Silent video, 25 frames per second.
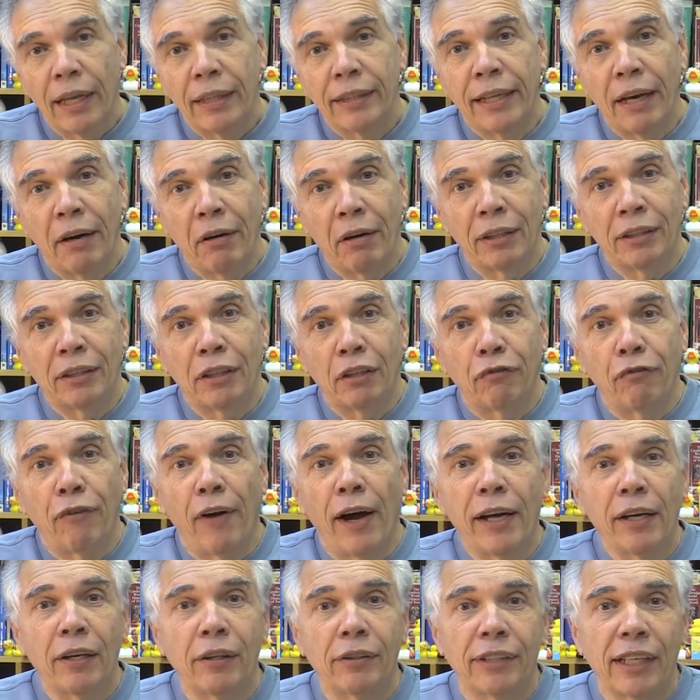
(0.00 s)
Now, at their
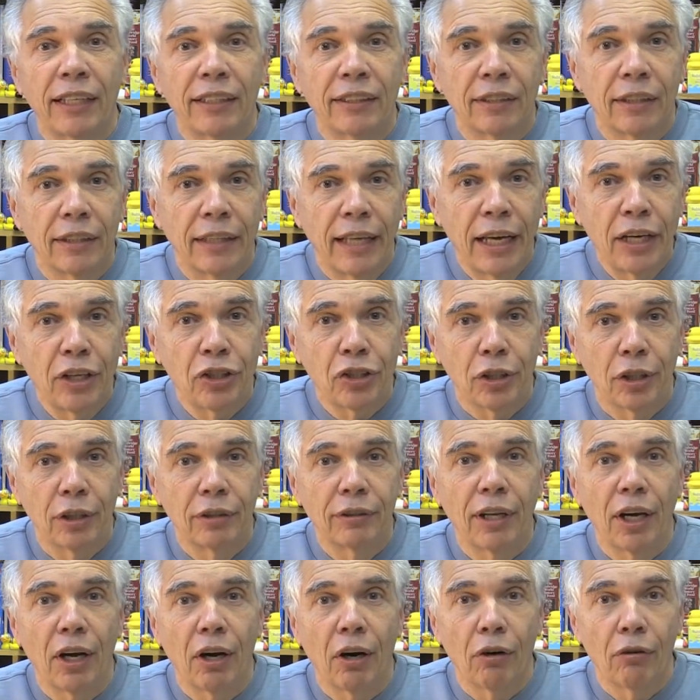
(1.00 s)
final
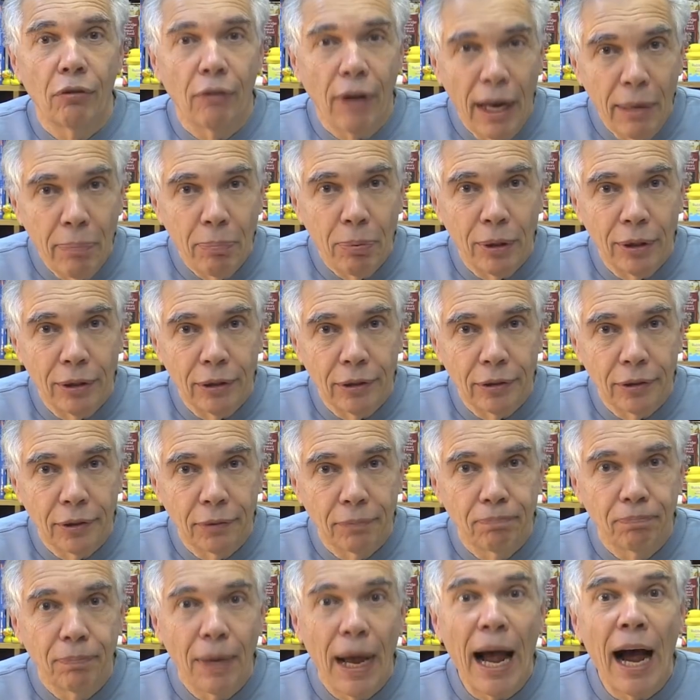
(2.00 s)
destination, they are ripened.
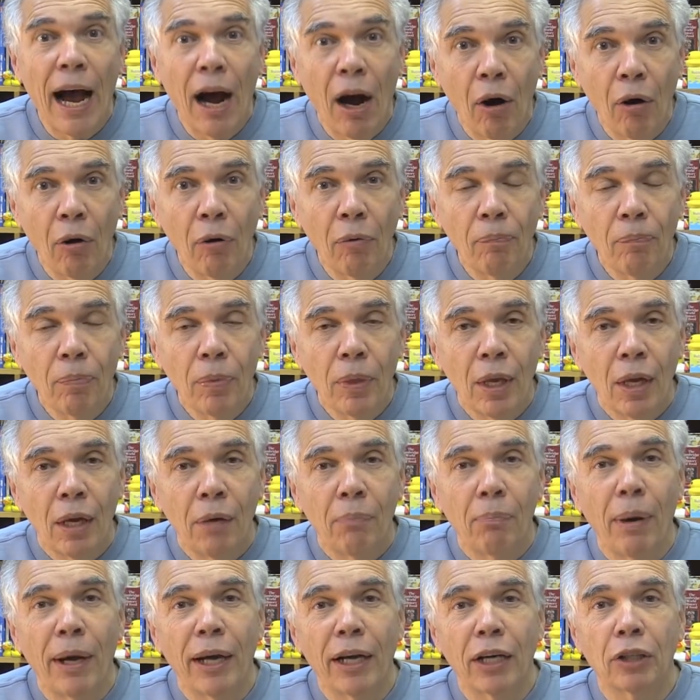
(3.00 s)
How?
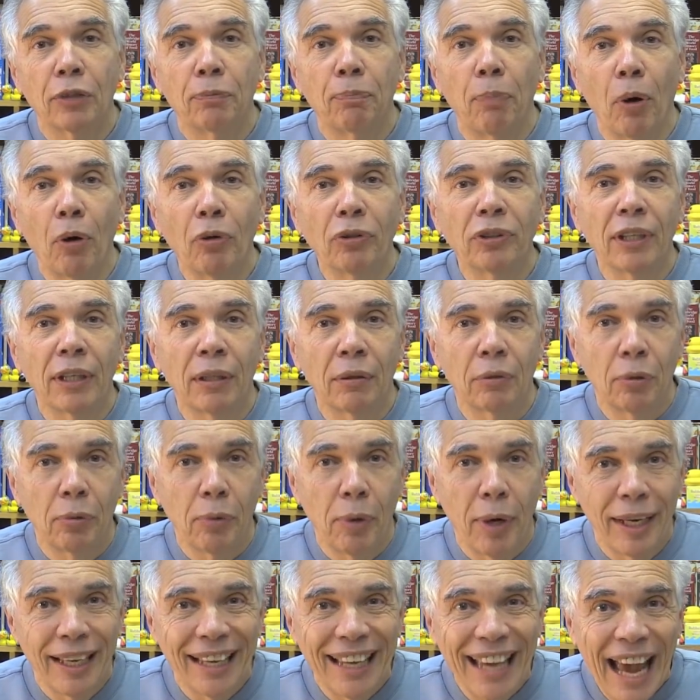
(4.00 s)
By exposing
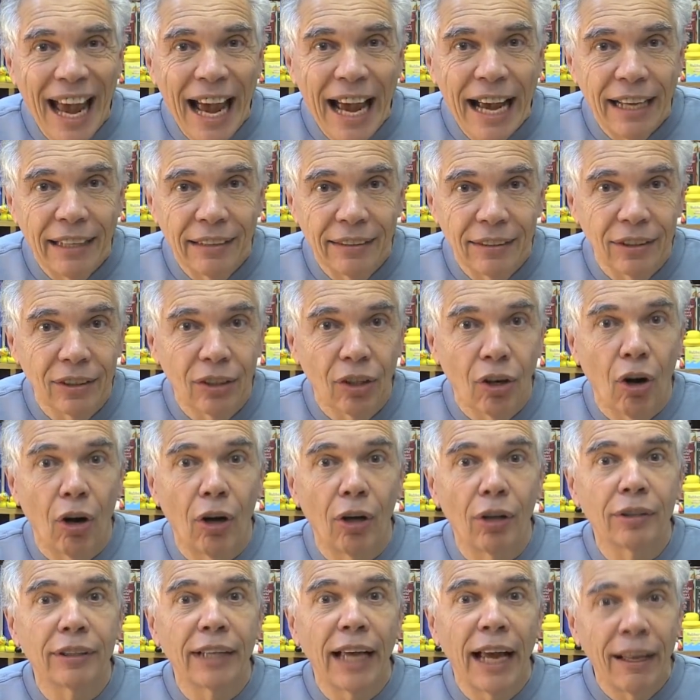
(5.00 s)
to a gas
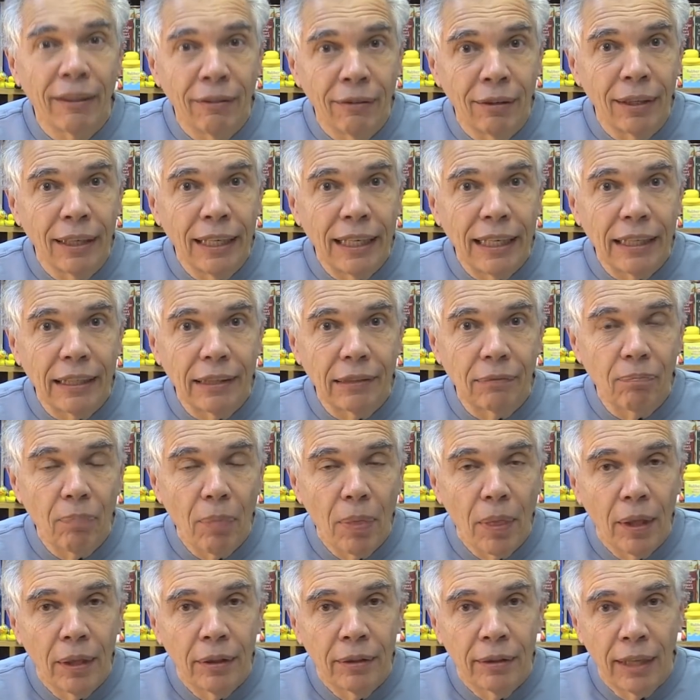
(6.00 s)
called ethylene.
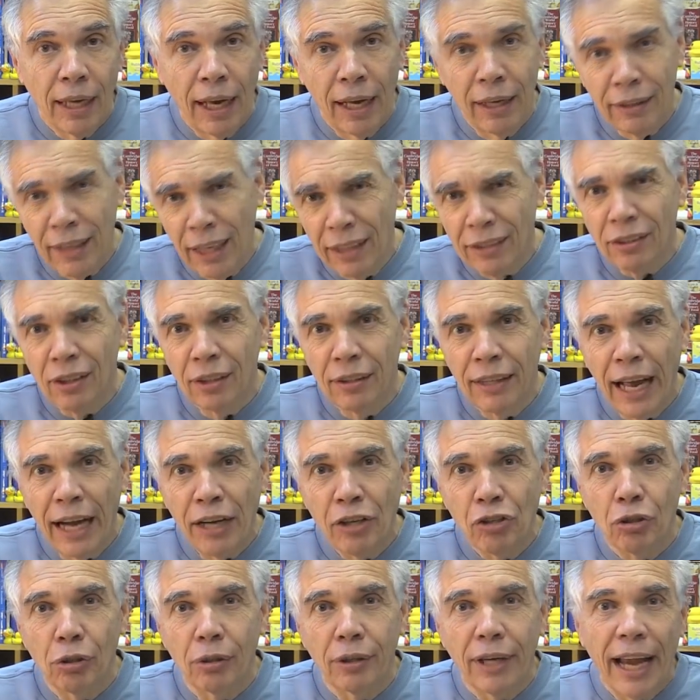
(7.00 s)
Now, that's the
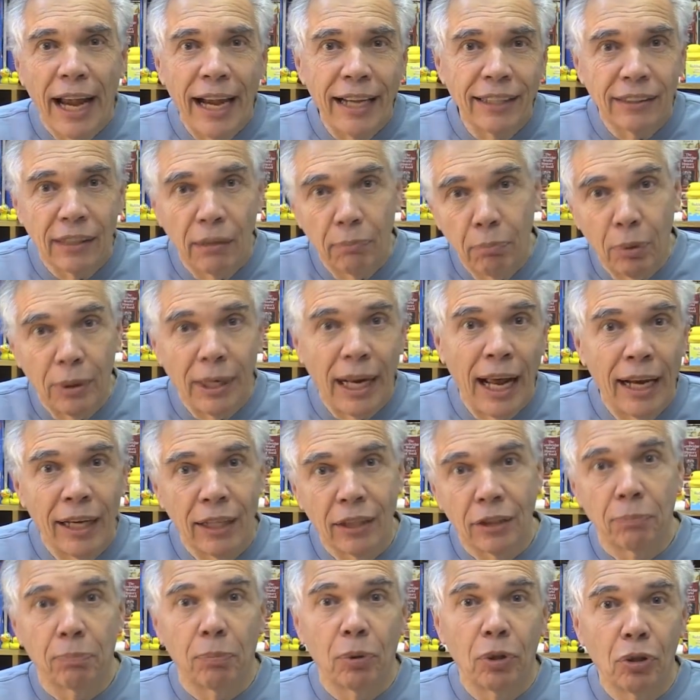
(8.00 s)
natural gas that
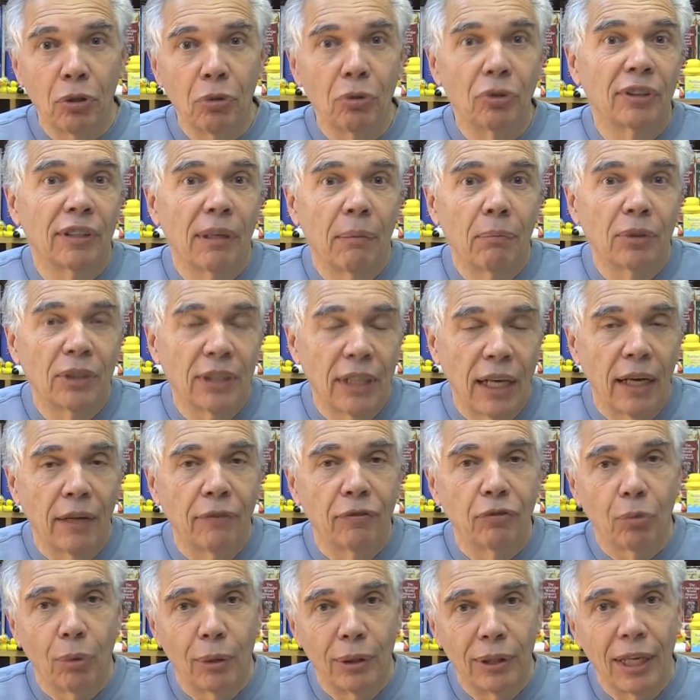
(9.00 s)
bananas produce
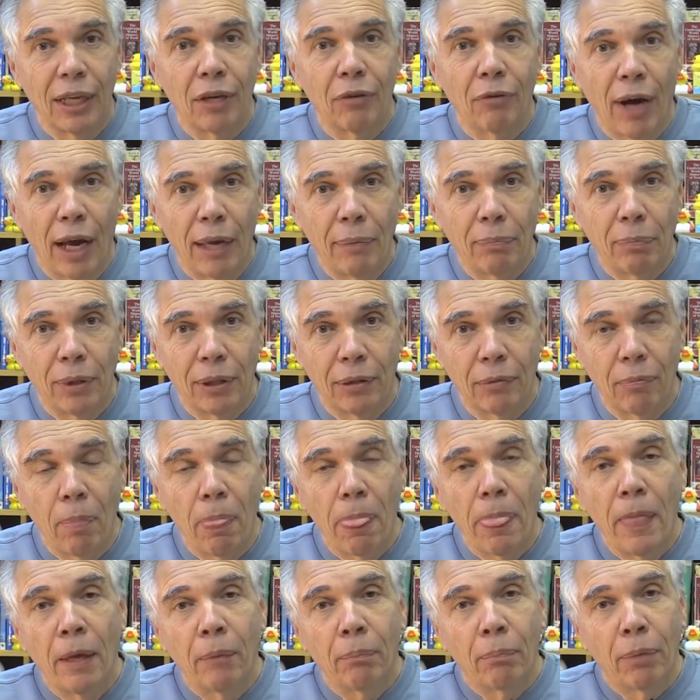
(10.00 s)
themselves when they ripen.
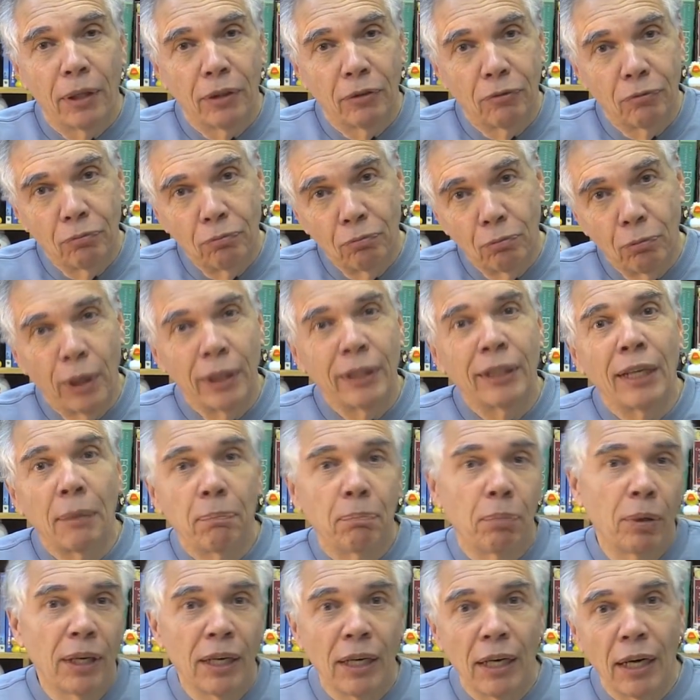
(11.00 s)
But when they
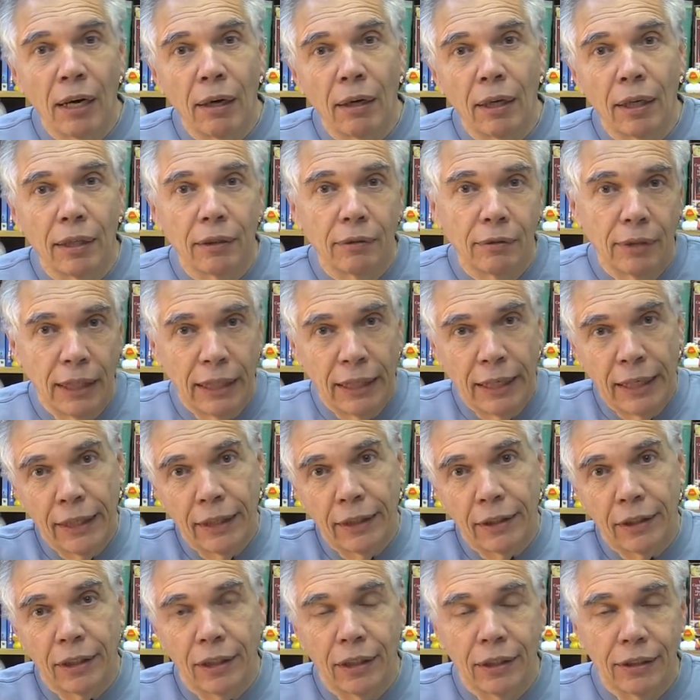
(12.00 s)
put in
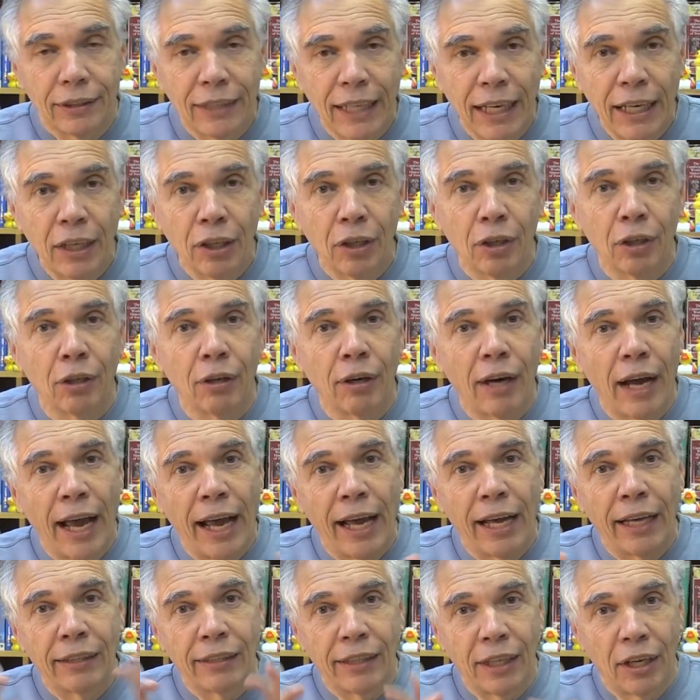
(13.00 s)
a container
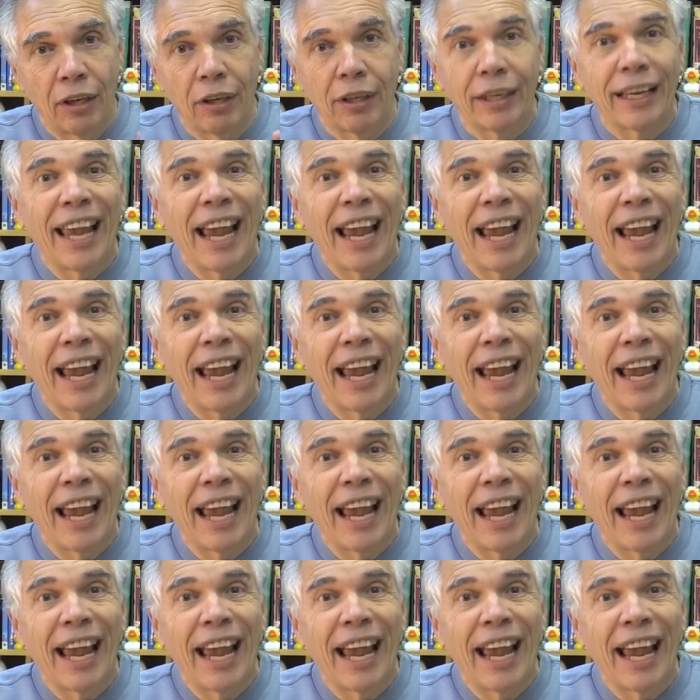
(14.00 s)
and they are